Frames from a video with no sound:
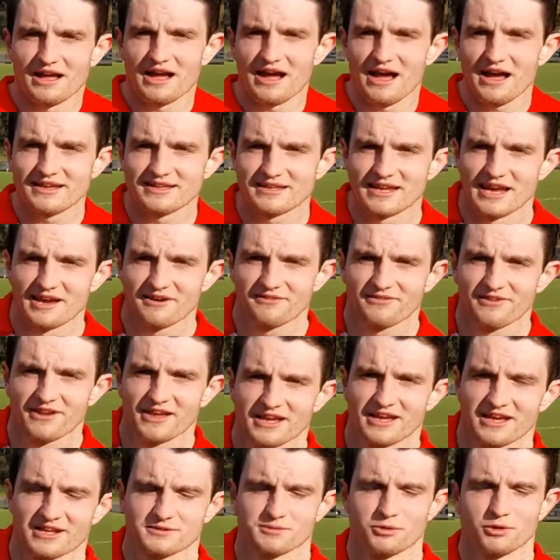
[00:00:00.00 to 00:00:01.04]
Oh, I
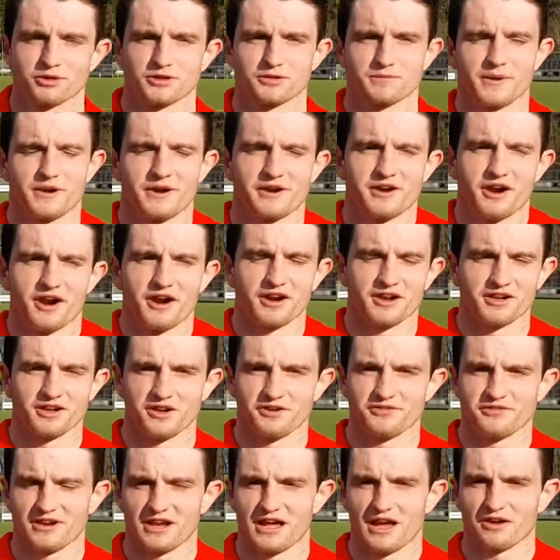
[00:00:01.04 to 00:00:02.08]
definitely. I suppose it's been our target
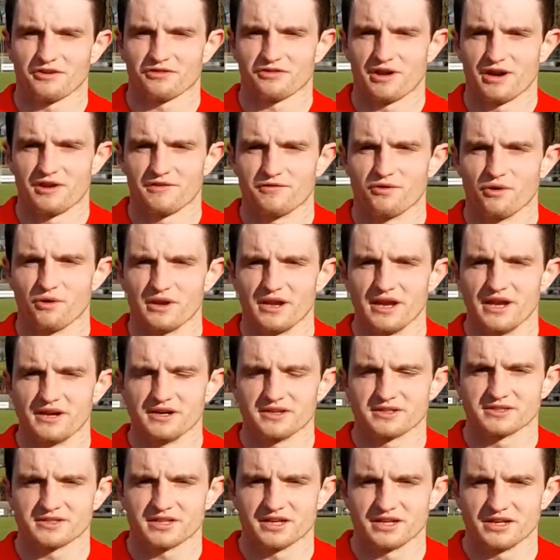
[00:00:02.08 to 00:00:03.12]
now for the last three or four
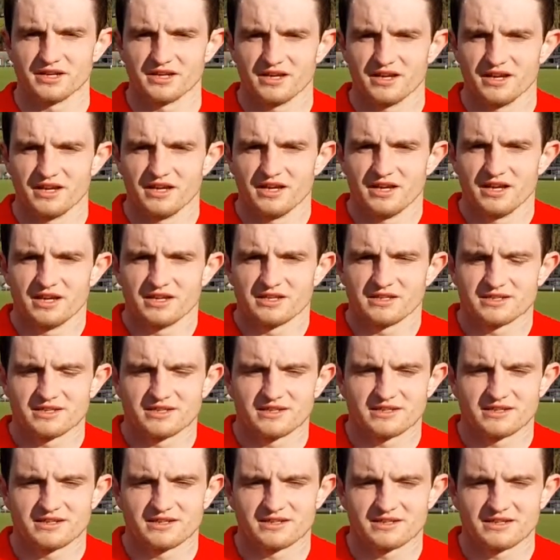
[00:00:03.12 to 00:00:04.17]
years to
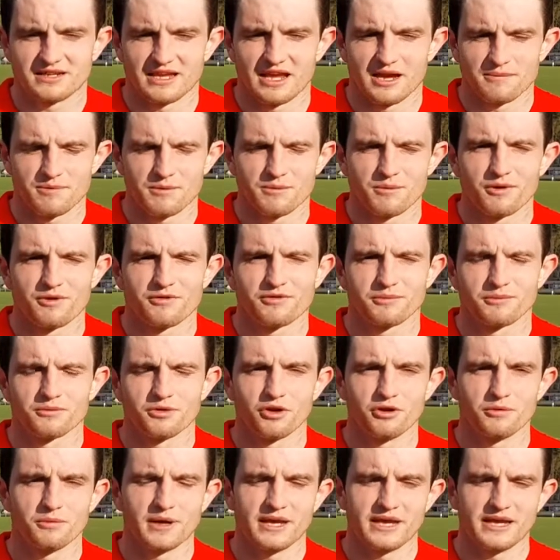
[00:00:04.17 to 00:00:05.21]
to get promoted from
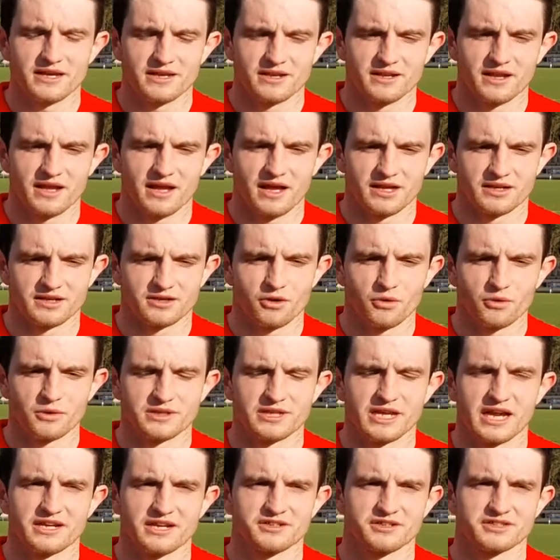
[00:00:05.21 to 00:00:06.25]
2B and, and go
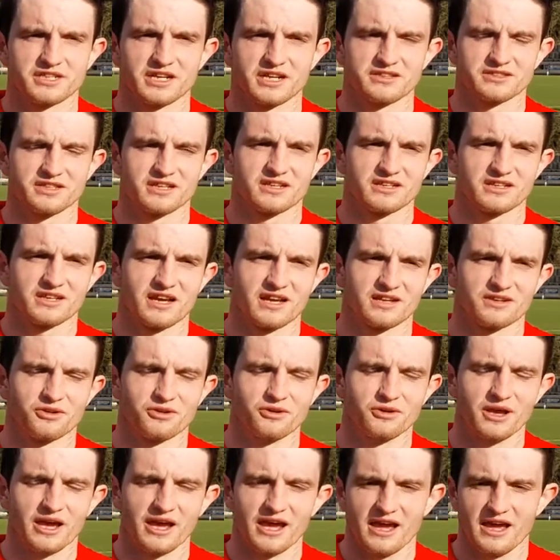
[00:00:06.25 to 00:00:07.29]
and test ourselves at, at
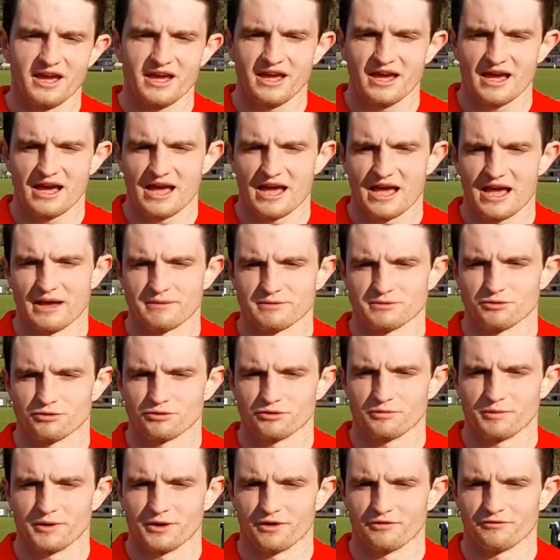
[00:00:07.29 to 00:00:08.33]
2A. Uh, I
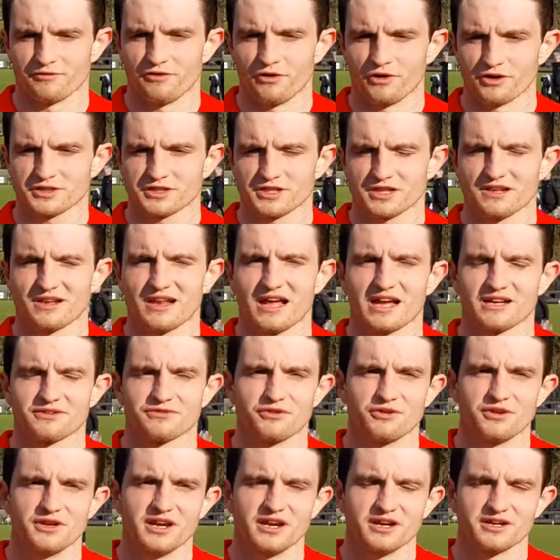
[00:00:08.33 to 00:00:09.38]
suppose we've been unfortunate the
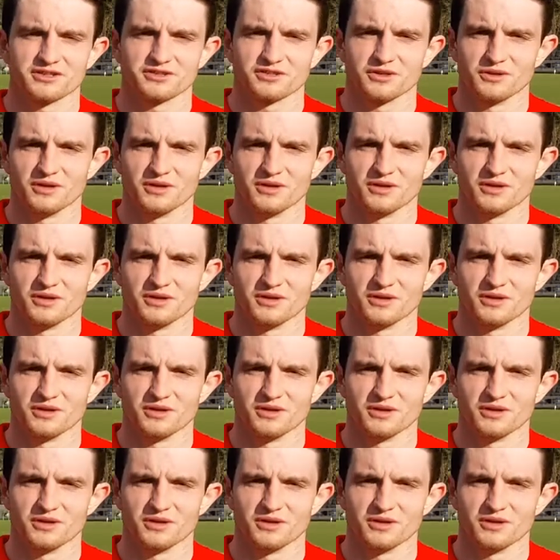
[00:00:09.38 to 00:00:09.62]
last few years.